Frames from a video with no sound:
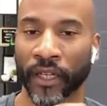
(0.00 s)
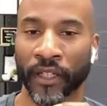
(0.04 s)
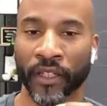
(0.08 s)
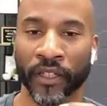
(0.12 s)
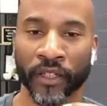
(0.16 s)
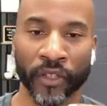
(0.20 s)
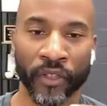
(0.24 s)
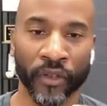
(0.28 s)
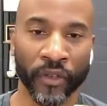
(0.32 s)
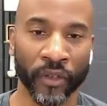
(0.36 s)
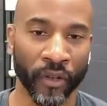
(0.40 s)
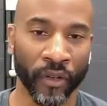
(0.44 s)

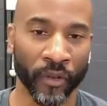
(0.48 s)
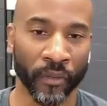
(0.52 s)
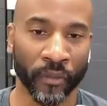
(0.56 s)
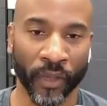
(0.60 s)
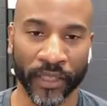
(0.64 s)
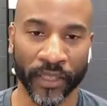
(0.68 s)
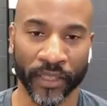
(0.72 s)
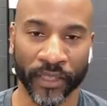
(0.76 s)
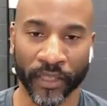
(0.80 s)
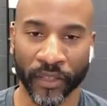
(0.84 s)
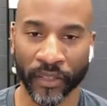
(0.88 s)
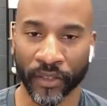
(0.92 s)

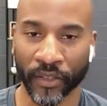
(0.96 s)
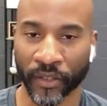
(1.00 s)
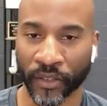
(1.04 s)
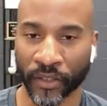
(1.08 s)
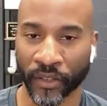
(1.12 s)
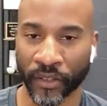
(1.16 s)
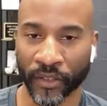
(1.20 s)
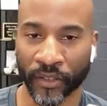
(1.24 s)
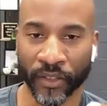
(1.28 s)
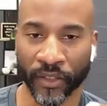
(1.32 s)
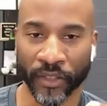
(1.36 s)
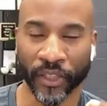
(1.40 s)

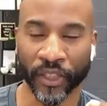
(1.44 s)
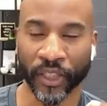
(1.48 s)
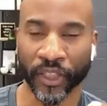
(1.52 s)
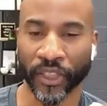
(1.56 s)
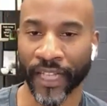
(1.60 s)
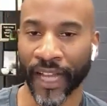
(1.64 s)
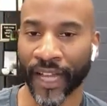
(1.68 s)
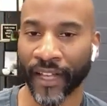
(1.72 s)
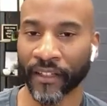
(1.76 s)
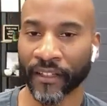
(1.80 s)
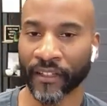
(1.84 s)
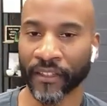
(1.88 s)
neuromuscular
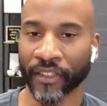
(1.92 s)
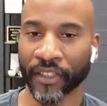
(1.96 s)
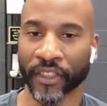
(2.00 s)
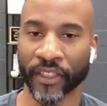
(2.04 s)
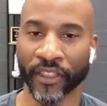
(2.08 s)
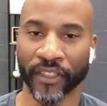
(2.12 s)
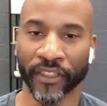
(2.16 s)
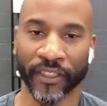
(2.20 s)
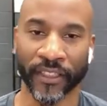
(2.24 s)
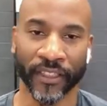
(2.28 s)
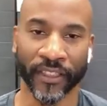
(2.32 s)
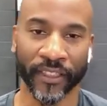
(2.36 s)

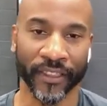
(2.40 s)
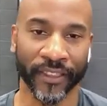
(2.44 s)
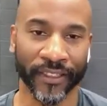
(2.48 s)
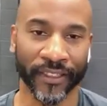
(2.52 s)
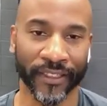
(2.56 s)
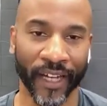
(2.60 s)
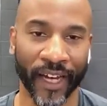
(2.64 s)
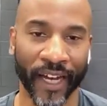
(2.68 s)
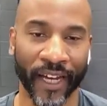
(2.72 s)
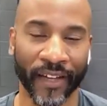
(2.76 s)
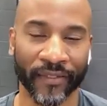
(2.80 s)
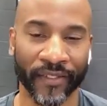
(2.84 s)
challenges and can
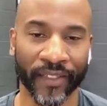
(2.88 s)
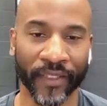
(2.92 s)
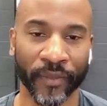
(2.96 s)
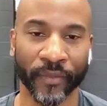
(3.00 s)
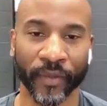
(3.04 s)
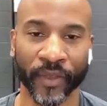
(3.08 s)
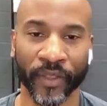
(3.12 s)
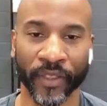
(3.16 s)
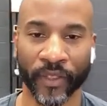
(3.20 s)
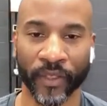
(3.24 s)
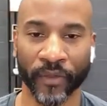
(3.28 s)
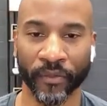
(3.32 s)
dive deep
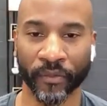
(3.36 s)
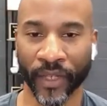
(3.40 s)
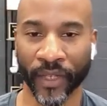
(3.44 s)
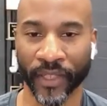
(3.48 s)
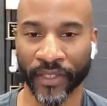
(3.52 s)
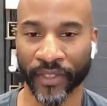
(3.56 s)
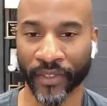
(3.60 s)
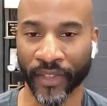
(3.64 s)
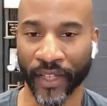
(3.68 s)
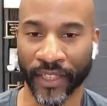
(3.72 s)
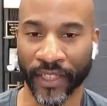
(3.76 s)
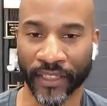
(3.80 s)
into
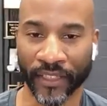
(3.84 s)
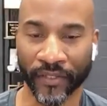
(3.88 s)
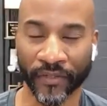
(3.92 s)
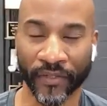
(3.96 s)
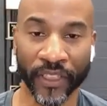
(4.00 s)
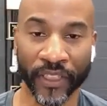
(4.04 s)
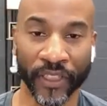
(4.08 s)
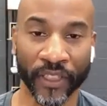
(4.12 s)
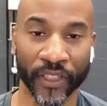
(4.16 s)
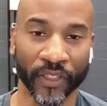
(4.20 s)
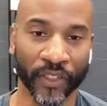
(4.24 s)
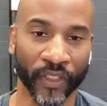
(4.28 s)
muscle
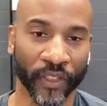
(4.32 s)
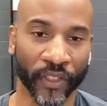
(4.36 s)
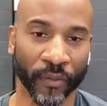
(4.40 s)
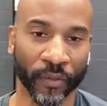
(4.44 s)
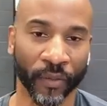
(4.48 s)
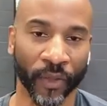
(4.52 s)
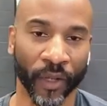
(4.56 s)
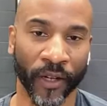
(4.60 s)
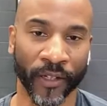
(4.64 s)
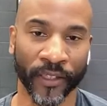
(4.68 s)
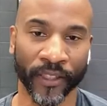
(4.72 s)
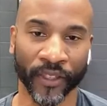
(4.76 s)
activation in the
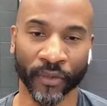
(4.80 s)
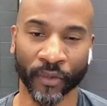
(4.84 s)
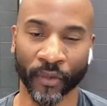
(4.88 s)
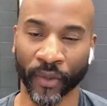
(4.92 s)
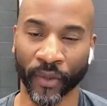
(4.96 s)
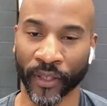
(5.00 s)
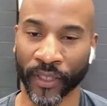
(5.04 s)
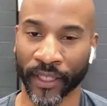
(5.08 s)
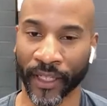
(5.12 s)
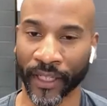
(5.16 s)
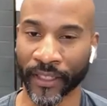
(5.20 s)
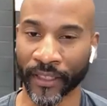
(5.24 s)
Pilates
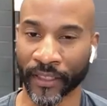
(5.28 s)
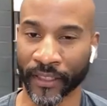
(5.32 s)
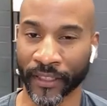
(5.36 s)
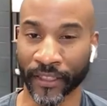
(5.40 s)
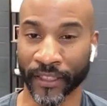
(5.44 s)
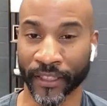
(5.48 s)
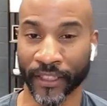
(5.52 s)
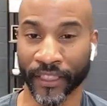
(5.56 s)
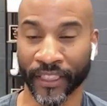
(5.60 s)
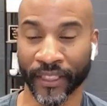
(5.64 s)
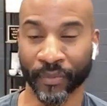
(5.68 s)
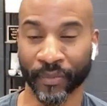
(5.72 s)
work and
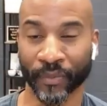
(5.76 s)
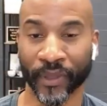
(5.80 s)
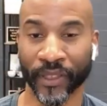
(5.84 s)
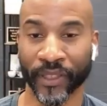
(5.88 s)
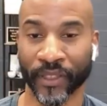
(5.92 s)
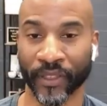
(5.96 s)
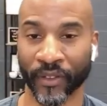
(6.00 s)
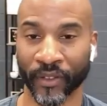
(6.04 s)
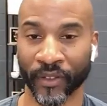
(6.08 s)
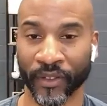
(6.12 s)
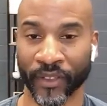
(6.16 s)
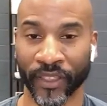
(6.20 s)
can speak
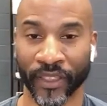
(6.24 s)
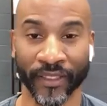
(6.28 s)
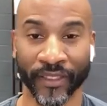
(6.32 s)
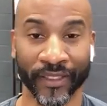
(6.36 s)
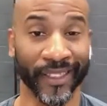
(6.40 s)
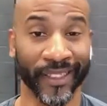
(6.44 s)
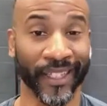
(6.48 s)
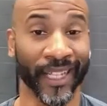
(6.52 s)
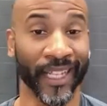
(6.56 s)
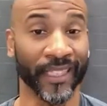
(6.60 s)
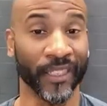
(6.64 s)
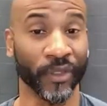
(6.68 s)
to those things,
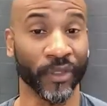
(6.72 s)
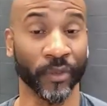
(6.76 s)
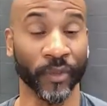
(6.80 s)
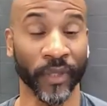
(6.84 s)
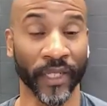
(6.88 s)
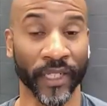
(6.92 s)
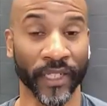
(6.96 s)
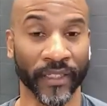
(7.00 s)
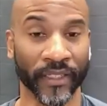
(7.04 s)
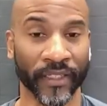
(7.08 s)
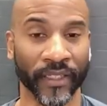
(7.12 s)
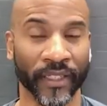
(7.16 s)
and that's
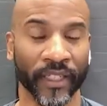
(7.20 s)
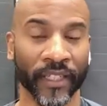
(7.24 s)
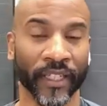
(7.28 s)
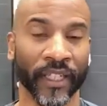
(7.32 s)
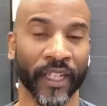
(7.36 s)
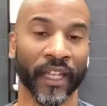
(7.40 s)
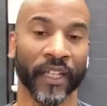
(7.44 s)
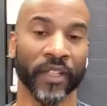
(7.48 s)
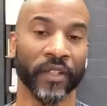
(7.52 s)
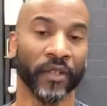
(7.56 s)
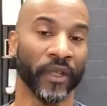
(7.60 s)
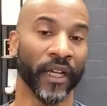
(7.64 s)
great.
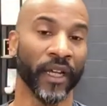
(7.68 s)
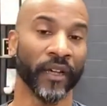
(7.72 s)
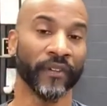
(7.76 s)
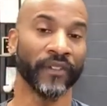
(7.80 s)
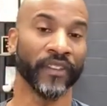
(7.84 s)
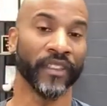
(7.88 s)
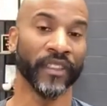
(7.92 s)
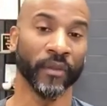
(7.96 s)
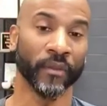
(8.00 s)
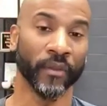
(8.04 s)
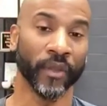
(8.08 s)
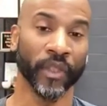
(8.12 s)
You can have
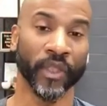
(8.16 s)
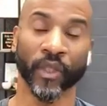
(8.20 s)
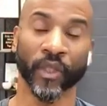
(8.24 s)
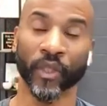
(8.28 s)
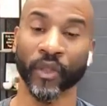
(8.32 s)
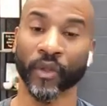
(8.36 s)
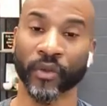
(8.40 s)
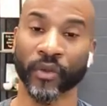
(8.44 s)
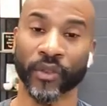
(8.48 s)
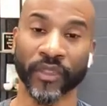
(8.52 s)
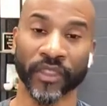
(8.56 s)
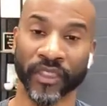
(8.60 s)
someone
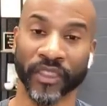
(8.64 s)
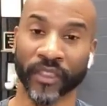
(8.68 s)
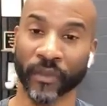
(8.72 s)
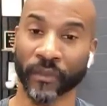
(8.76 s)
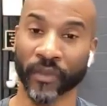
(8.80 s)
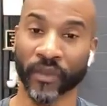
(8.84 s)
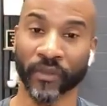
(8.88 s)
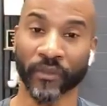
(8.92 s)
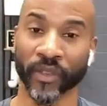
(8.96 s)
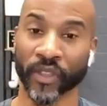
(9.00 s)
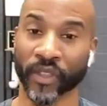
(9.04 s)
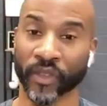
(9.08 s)
who is
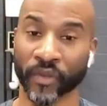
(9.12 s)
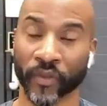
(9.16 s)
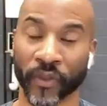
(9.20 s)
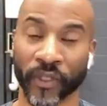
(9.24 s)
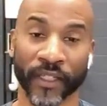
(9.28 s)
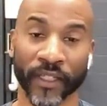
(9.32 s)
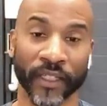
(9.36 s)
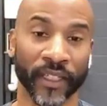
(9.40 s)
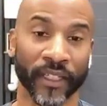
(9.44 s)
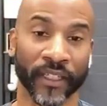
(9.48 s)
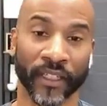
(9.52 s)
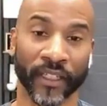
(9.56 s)
somewhere in
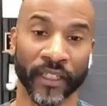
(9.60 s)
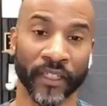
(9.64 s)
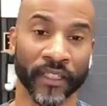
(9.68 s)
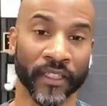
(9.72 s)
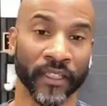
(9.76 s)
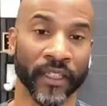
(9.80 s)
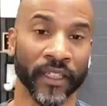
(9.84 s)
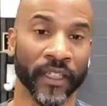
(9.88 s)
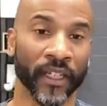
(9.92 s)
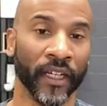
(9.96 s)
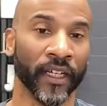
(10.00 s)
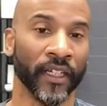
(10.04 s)
between and
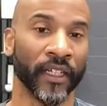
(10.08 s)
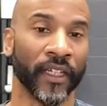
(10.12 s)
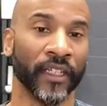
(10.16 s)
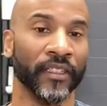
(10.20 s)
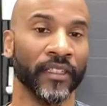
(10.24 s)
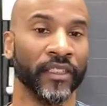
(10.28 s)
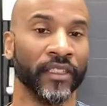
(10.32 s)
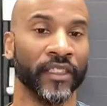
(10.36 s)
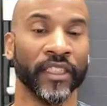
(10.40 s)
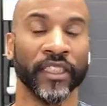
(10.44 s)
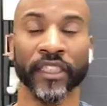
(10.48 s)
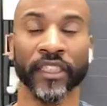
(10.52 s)

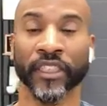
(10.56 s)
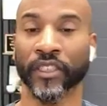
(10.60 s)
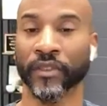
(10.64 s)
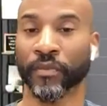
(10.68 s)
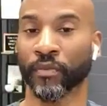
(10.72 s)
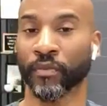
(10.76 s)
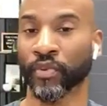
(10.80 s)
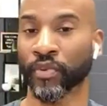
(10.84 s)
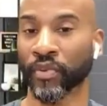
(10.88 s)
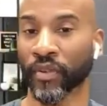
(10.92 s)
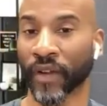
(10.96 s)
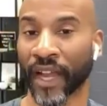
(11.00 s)
can teach
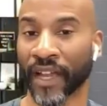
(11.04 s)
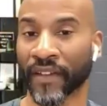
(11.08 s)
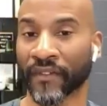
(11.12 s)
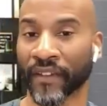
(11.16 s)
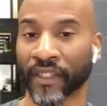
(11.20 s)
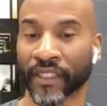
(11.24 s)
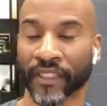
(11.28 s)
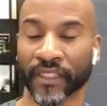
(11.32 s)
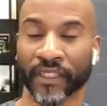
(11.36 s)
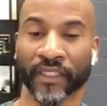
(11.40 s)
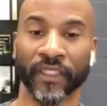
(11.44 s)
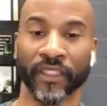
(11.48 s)

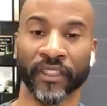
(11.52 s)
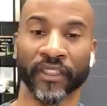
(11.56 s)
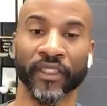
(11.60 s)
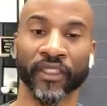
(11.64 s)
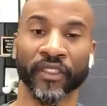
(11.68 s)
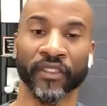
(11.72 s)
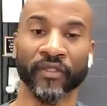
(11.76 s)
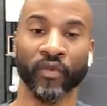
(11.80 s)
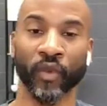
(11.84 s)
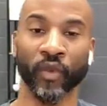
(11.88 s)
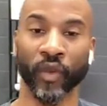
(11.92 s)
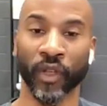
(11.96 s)
privates and
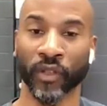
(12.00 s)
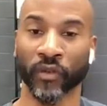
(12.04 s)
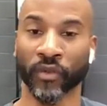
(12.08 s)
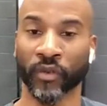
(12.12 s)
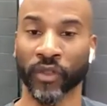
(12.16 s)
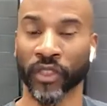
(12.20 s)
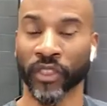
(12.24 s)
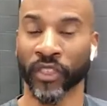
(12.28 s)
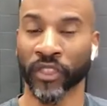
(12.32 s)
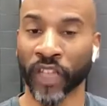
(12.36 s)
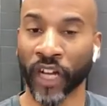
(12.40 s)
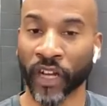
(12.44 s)
can work
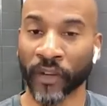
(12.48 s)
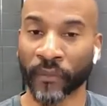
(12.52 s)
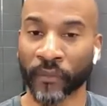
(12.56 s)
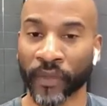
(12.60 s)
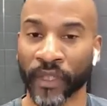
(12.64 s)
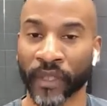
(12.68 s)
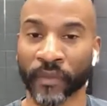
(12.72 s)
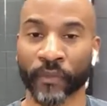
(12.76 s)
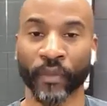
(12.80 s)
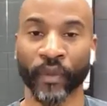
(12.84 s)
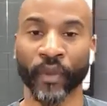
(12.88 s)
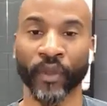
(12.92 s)
with young
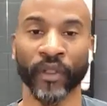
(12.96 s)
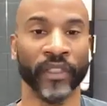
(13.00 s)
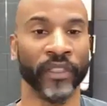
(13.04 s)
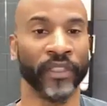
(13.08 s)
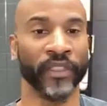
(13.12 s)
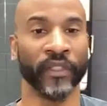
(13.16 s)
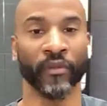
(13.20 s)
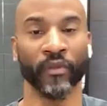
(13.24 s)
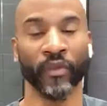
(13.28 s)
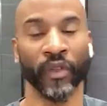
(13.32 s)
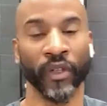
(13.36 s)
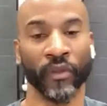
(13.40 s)
people and
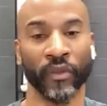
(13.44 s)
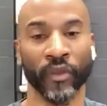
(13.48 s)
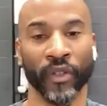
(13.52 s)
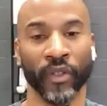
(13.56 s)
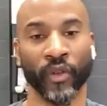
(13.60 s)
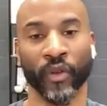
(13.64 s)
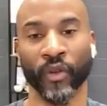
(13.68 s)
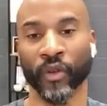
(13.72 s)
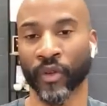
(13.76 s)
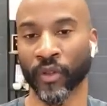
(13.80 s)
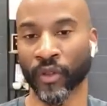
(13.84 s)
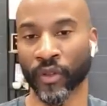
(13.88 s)
can work with
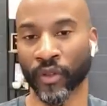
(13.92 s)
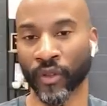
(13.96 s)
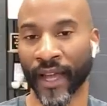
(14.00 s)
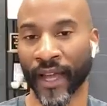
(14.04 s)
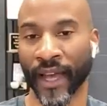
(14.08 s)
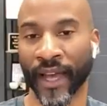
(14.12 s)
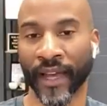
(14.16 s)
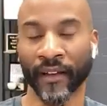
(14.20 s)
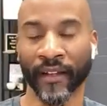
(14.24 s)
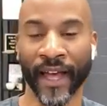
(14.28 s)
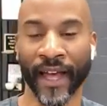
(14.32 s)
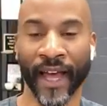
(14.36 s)
older
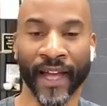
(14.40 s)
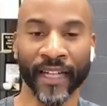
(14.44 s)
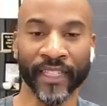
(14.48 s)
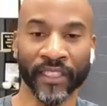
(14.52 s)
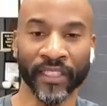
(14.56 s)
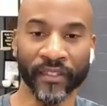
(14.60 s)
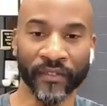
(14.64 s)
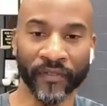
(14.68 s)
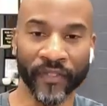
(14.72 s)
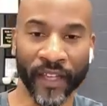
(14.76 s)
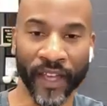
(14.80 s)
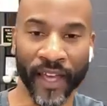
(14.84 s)

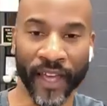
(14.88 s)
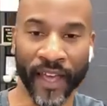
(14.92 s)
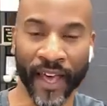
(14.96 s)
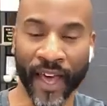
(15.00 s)
active